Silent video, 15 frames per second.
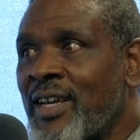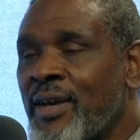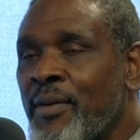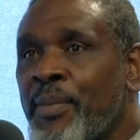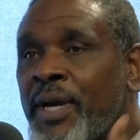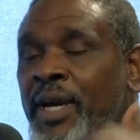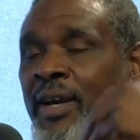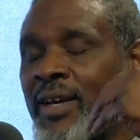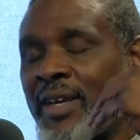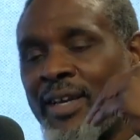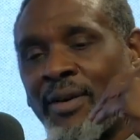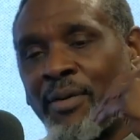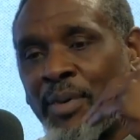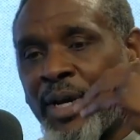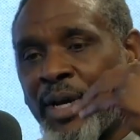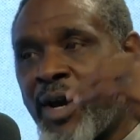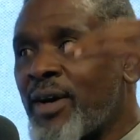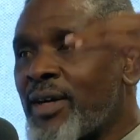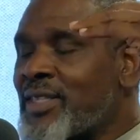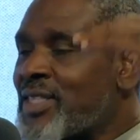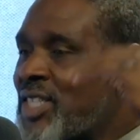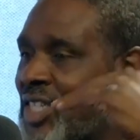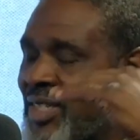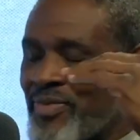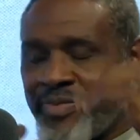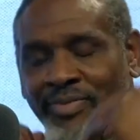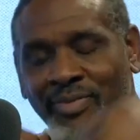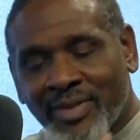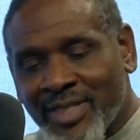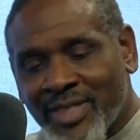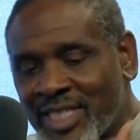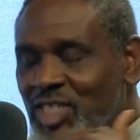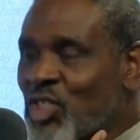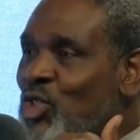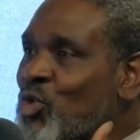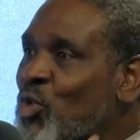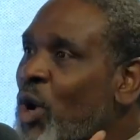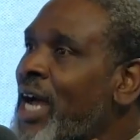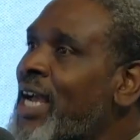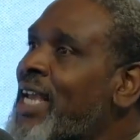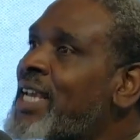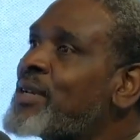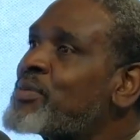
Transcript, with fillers: Because, because th- this is why I keep